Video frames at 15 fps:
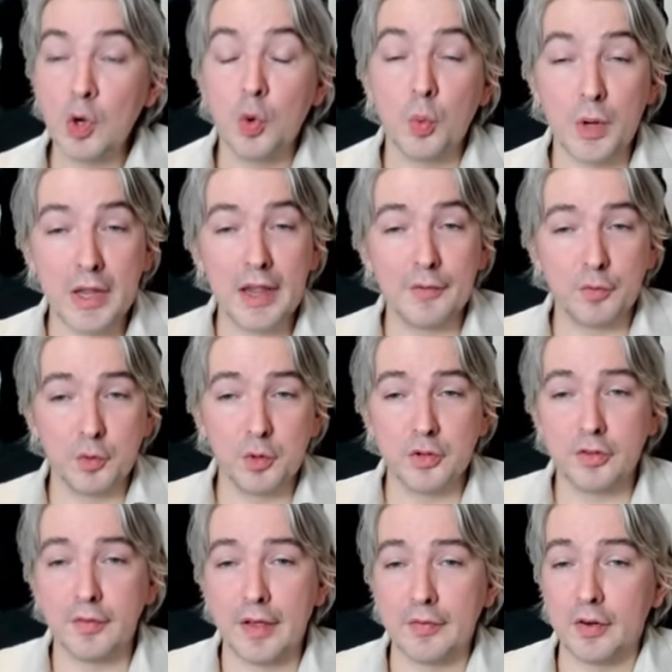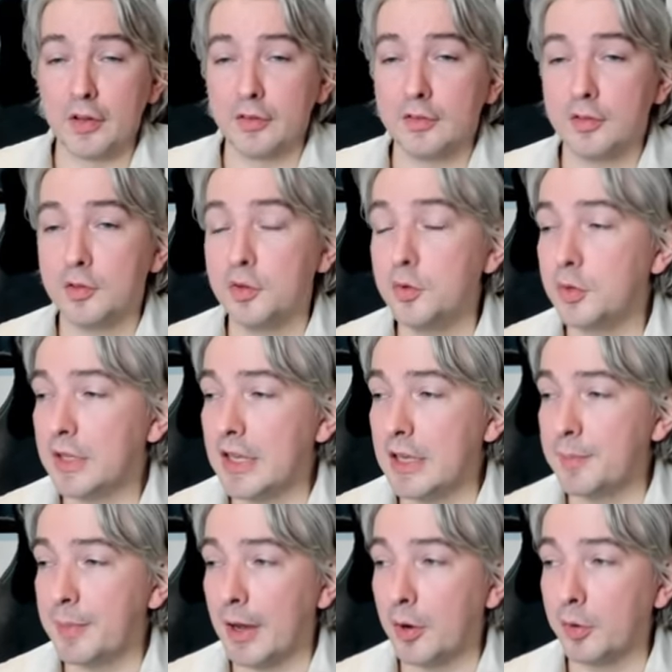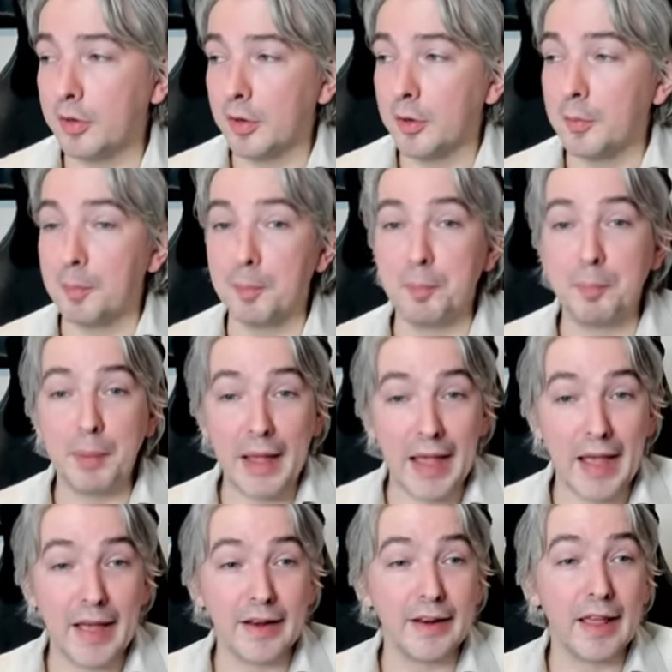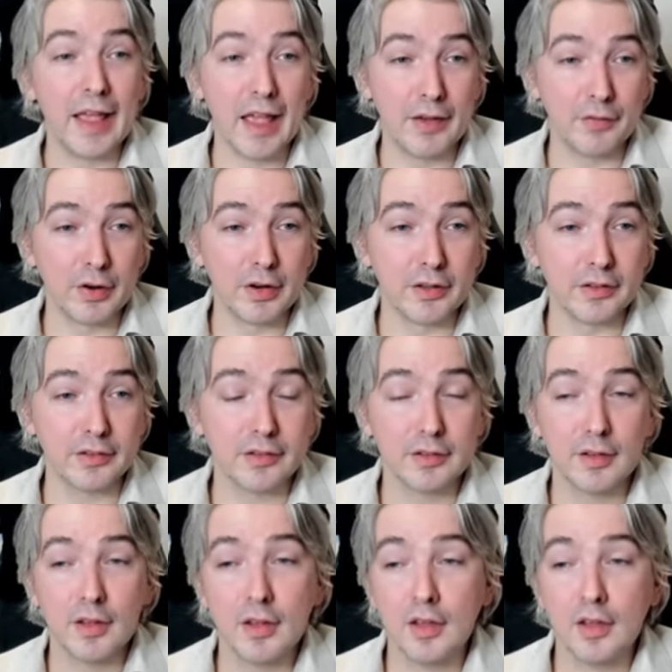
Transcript: We have rules of evidence to keep out bad evidence.